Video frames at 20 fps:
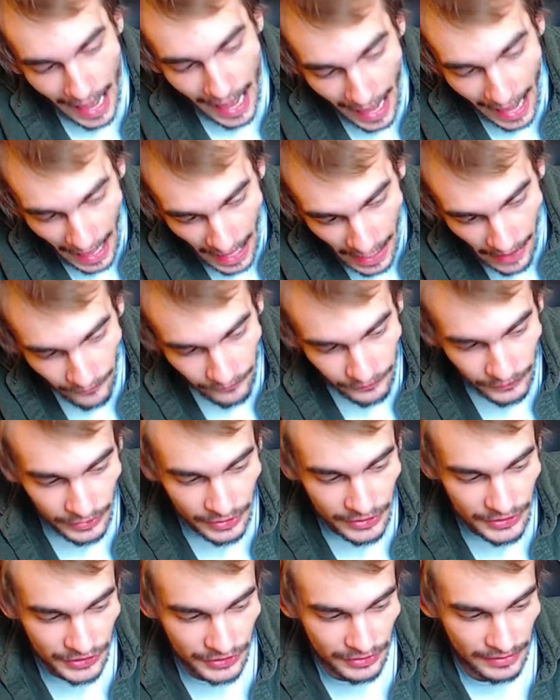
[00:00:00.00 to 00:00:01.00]
after
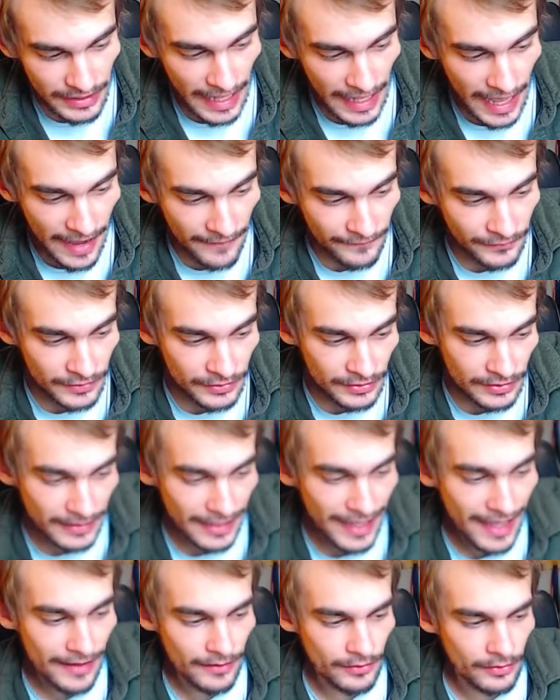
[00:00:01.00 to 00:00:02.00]

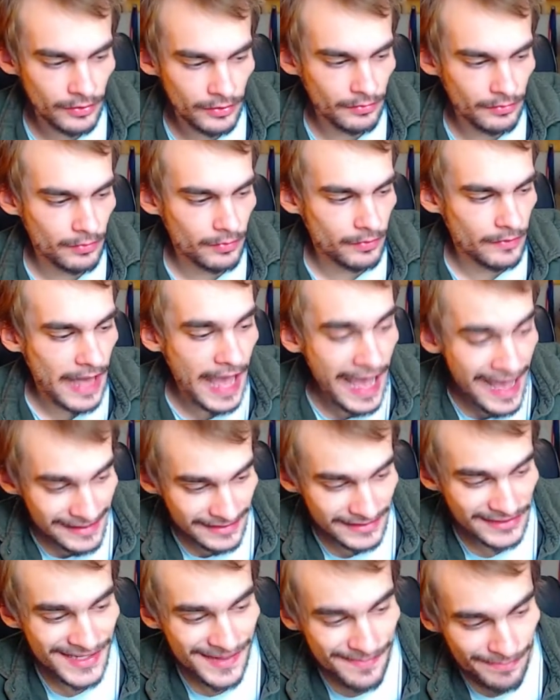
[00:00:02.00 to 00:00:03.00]
or at
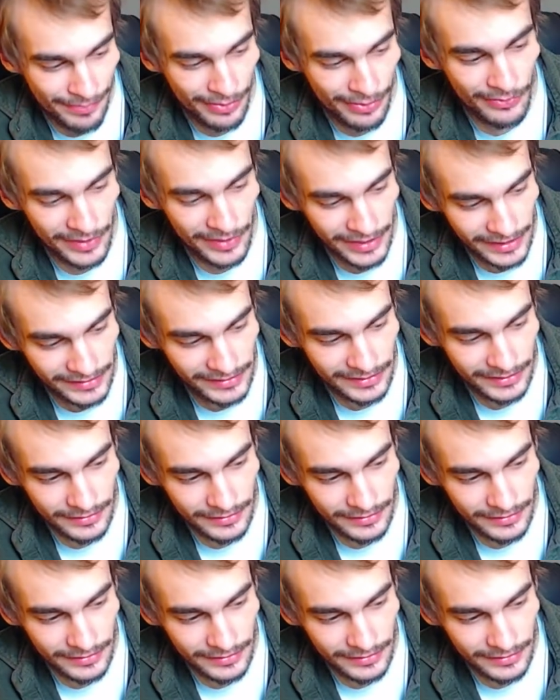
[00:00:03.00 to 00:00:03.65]
some point